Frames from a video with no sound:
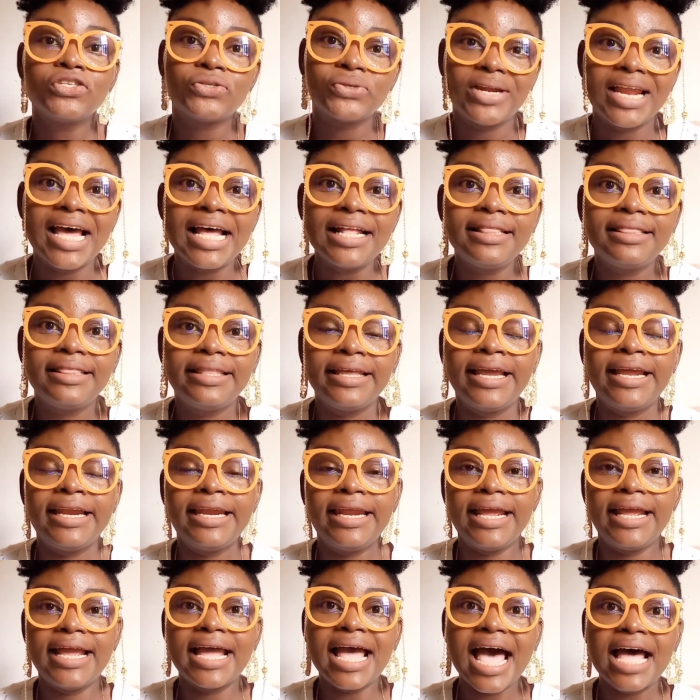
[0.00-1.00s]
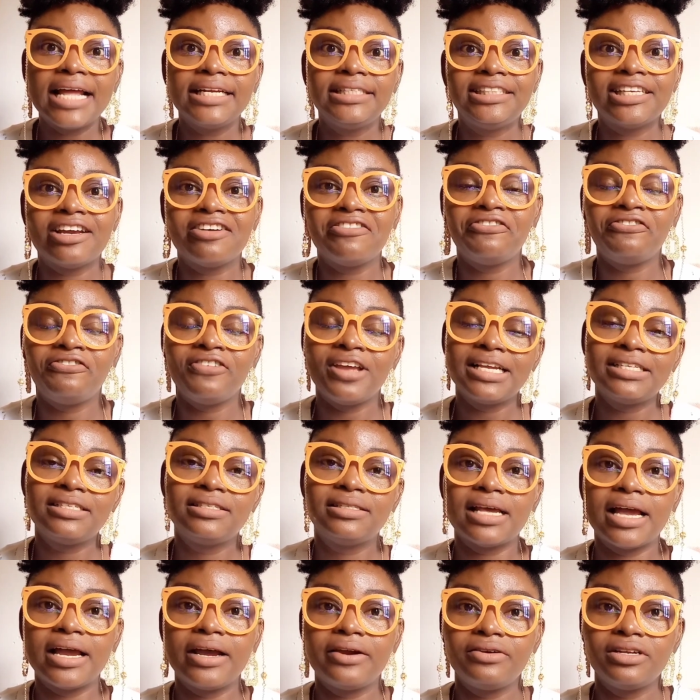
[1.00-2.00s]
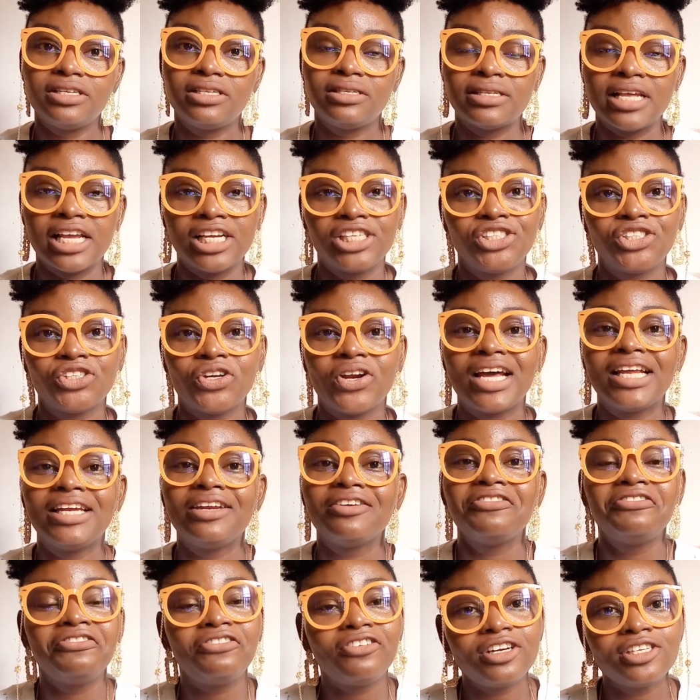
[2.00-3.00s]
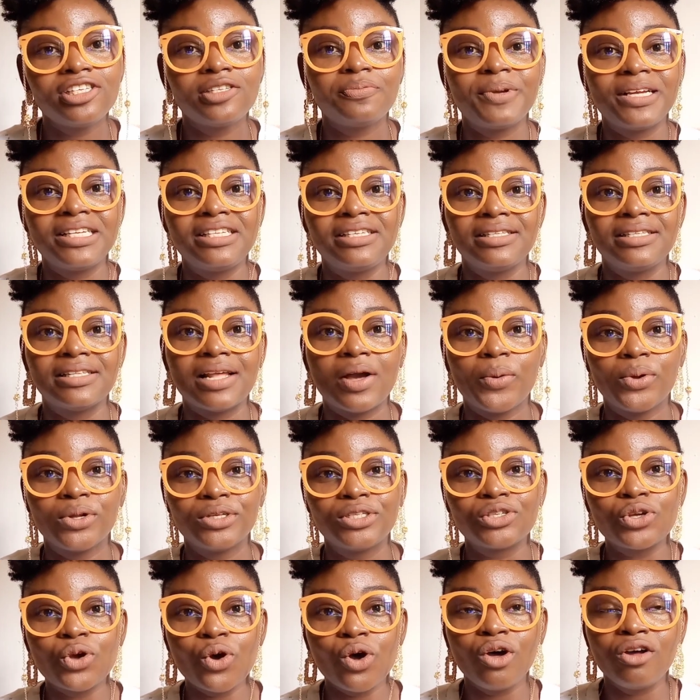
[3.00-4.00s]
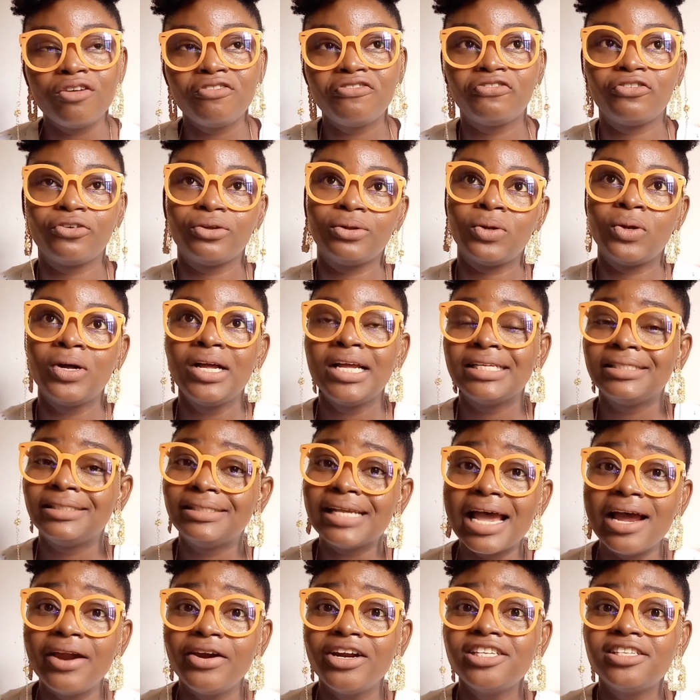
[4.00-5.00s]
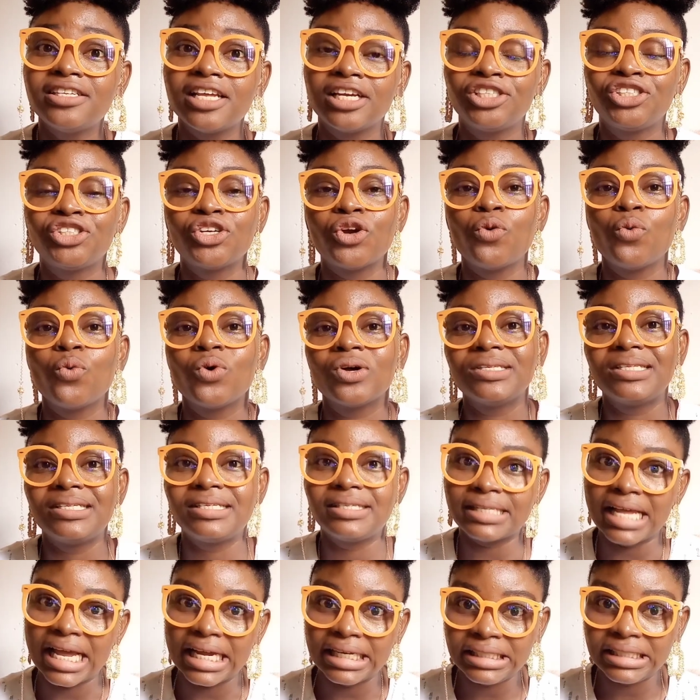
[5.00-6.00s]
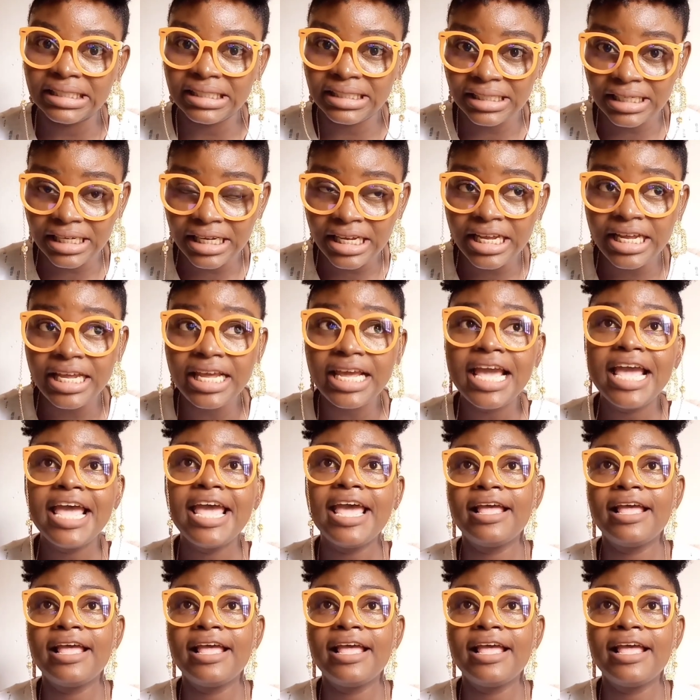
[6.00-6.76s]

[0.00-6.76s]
So that day they had their first diary section, and the first person that was called for diary section was Sadi.